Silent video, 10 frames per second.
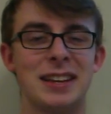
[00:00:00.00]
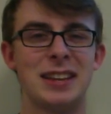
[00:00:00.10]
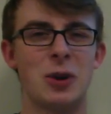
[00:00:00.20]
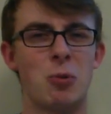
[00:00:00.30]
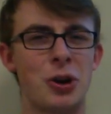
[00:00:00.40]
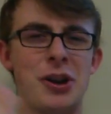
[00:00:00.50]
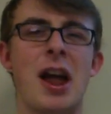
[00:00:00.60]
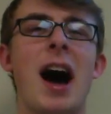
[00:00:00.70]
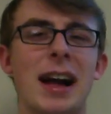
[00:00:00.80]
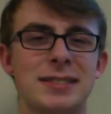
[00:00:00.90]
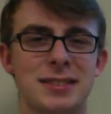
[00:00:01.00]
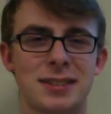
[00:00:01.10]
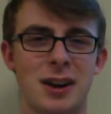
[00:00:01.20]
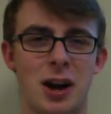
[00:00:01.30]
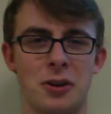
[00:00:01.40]
that we're not
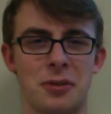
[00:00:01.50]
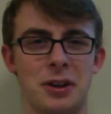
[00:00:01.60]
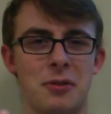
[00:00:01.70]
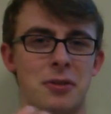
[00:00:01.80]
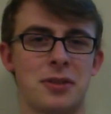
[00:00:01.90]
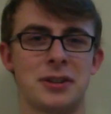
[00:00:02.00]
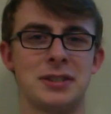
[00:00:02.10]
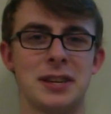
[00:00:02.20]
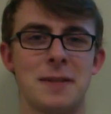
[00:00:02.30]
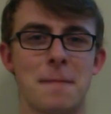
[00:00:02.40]
hungry or thirsty.